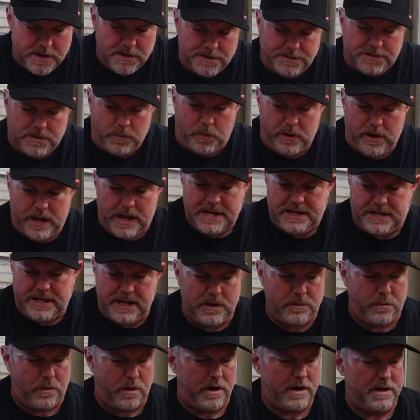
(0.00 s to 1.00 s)
So what I
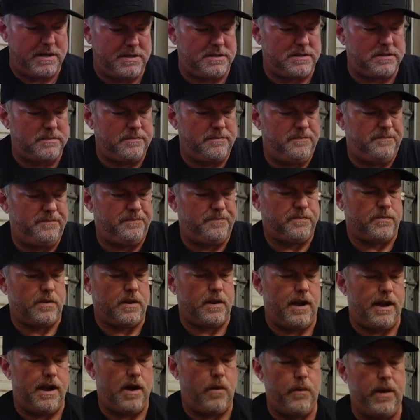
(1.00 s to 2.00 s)
did was
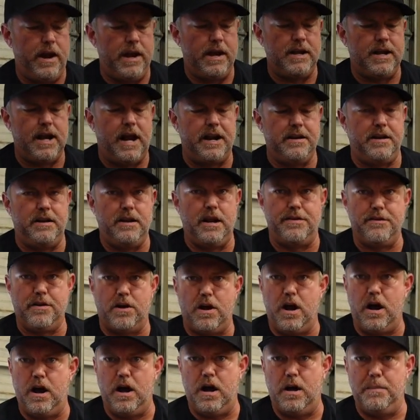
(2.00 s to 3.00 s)
I went and got another
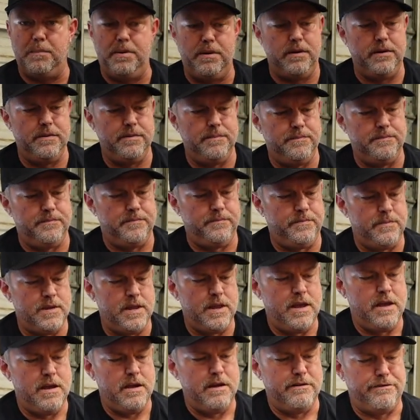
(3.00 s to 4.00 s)
hub
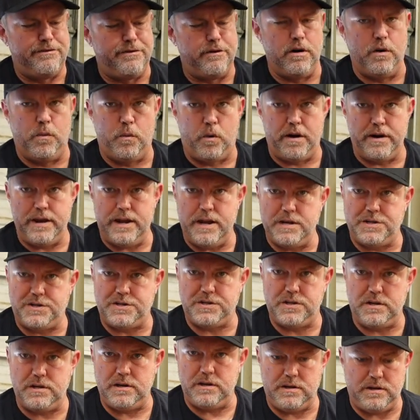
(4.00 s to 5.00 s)
for a one
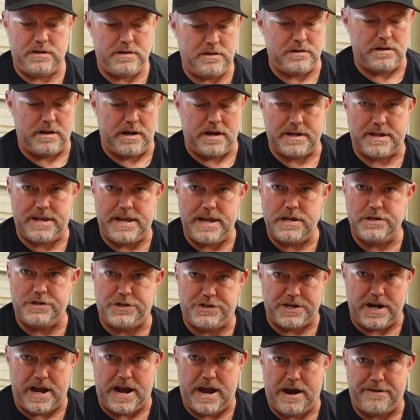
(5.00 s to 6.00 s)
inch uh, keyed
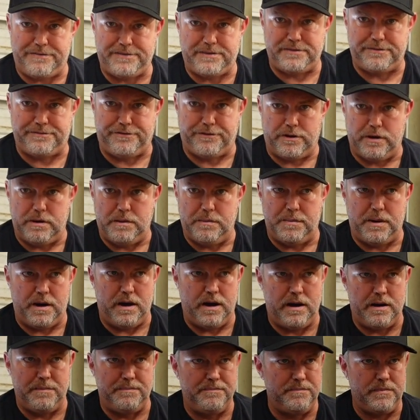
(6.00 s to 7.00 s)
shaft from
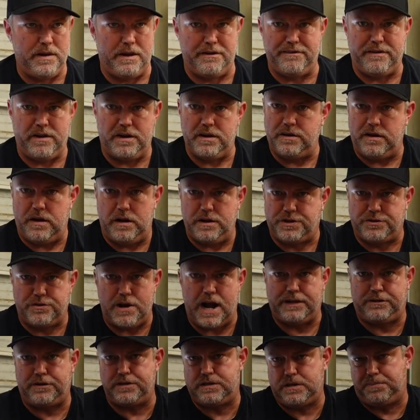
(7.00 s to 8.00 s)
um, a, a,
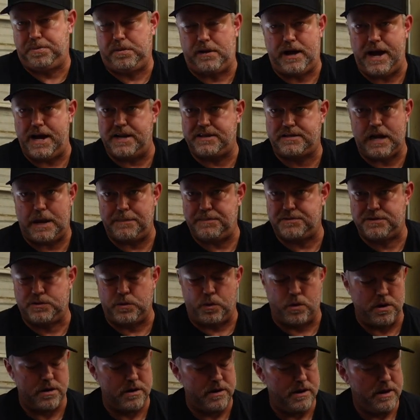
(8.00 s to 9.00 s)
tractor supply type
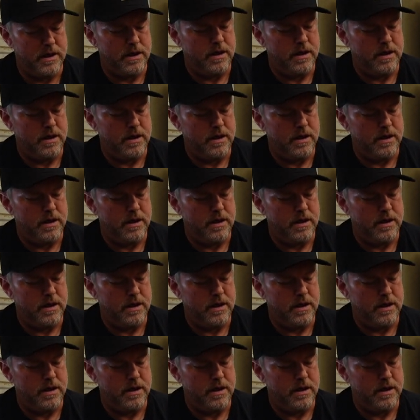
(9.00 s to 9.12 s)
store.